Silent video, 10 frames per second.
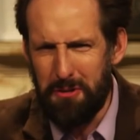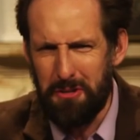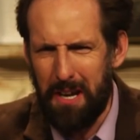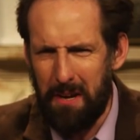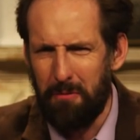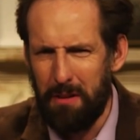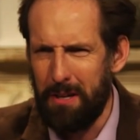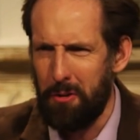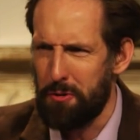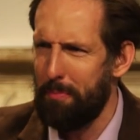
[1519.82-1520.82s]
just kind of
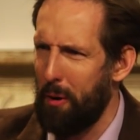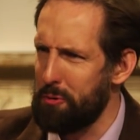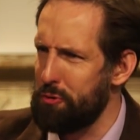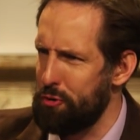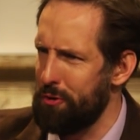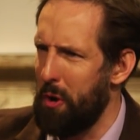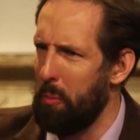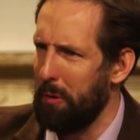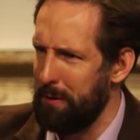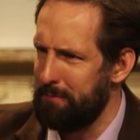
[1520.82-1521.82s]
living in this
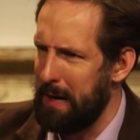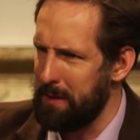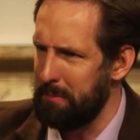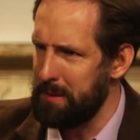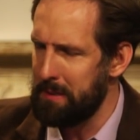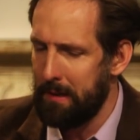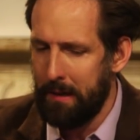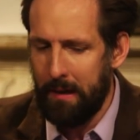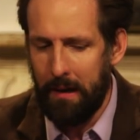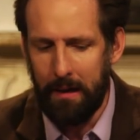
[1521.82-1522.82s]
post-Chernobyl environment,
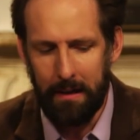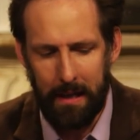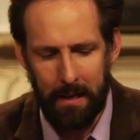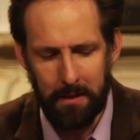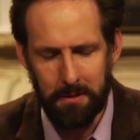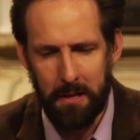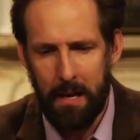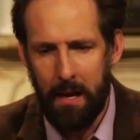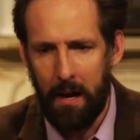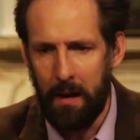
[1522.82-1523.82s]
and
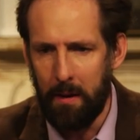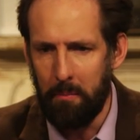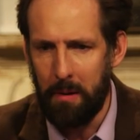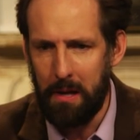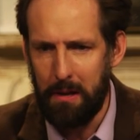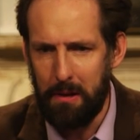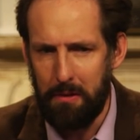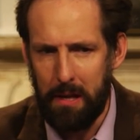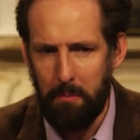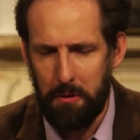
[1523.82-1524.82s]

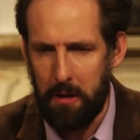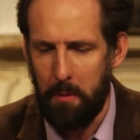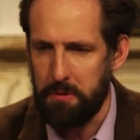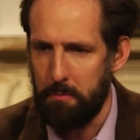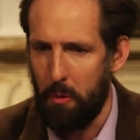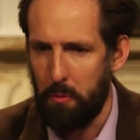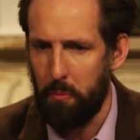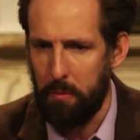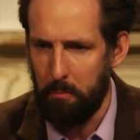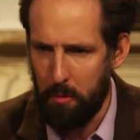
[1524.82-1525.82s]
the empathy comes in both
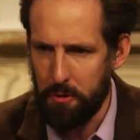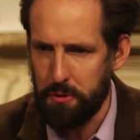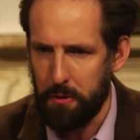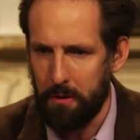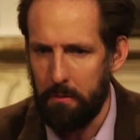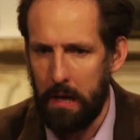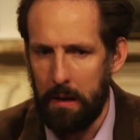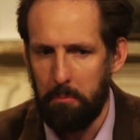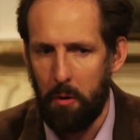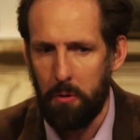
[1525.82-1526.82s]
with Mercer,
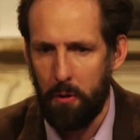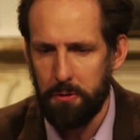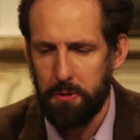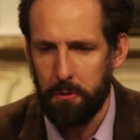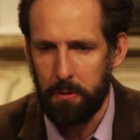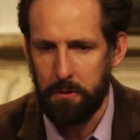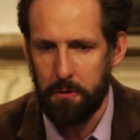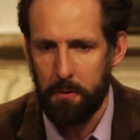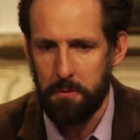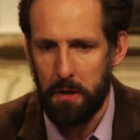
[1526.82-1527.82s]
but with also in
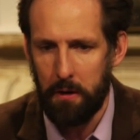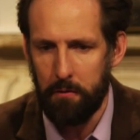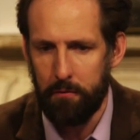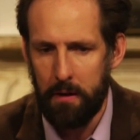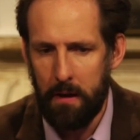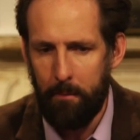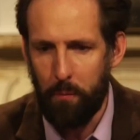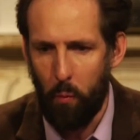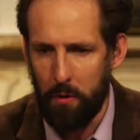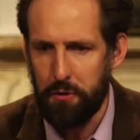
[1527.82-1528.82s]
terms of
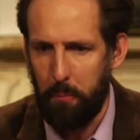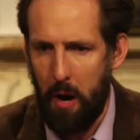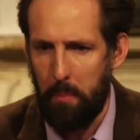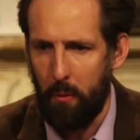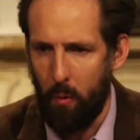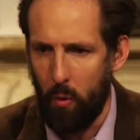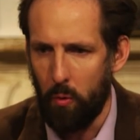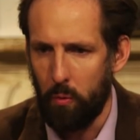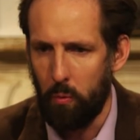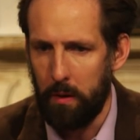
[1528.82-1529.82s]
what's the proper
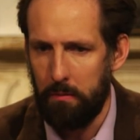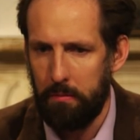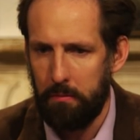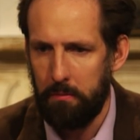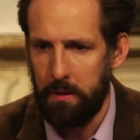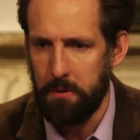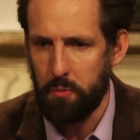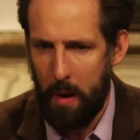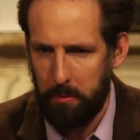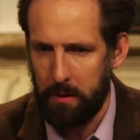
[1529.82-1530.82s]
role with these
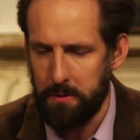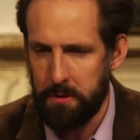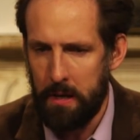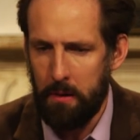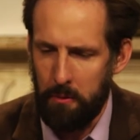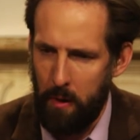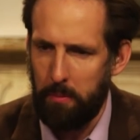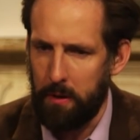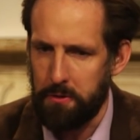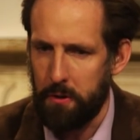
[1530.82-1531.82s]
replicants? Well, the
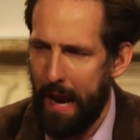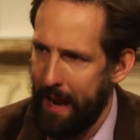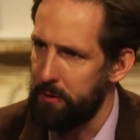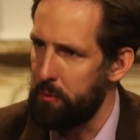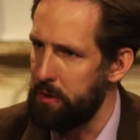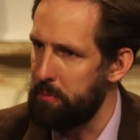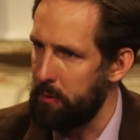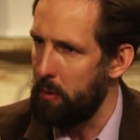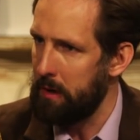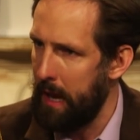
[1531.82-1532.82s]
replicants are androids, but
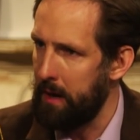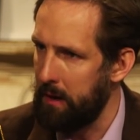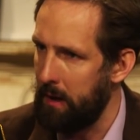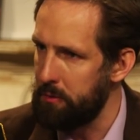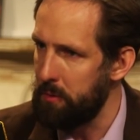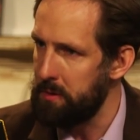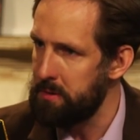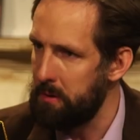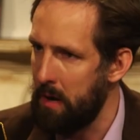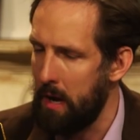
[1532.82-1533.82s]
they're organic androids.
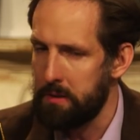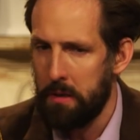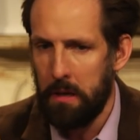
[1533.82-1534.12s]
They're not